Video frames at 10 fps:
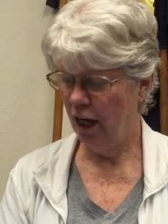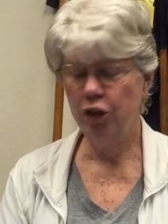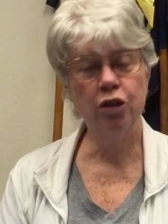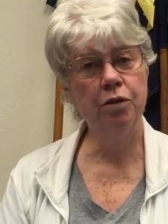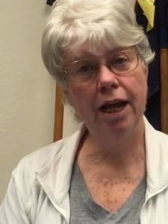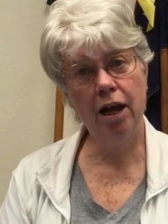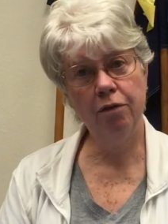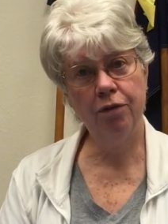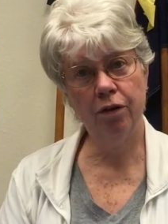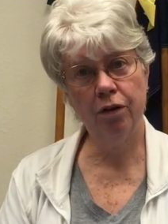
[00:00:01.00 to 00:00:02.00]
So now
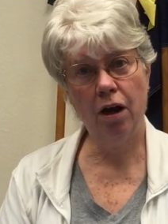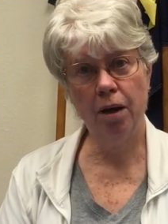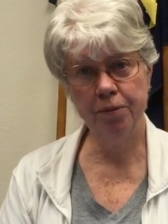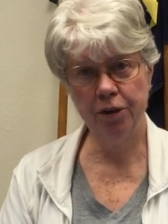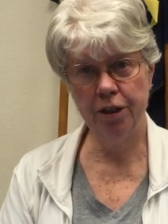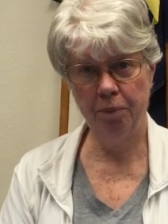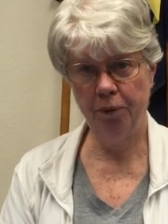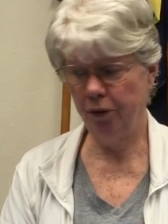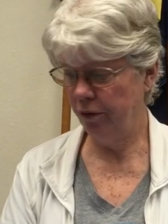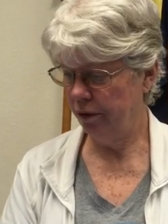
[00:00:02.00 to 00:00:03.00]
for option
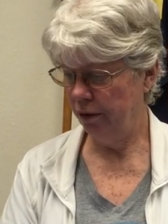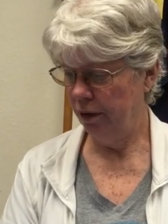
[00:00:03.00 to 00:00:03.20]
number